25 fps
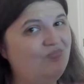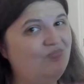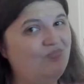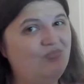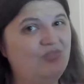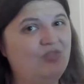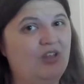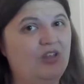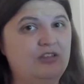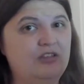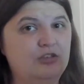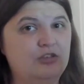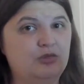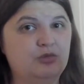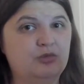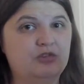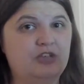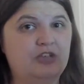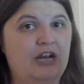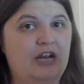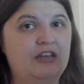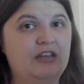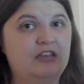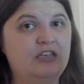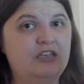and this was
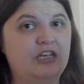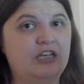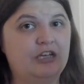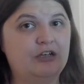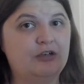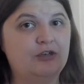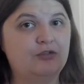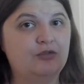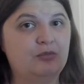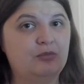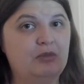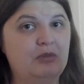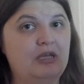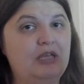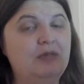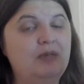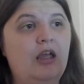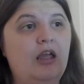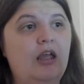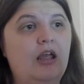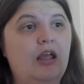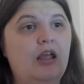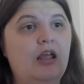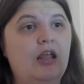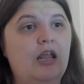kind of the kicker for me,
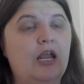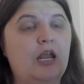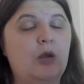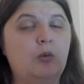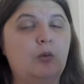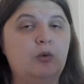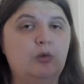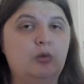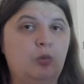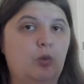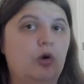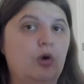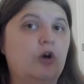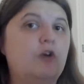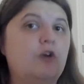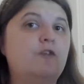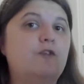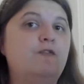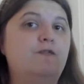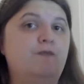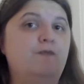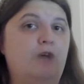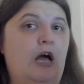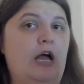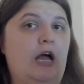it would work
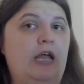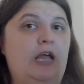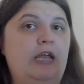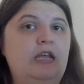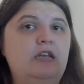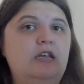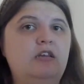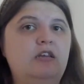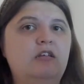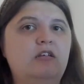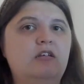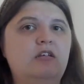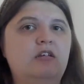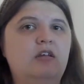fine,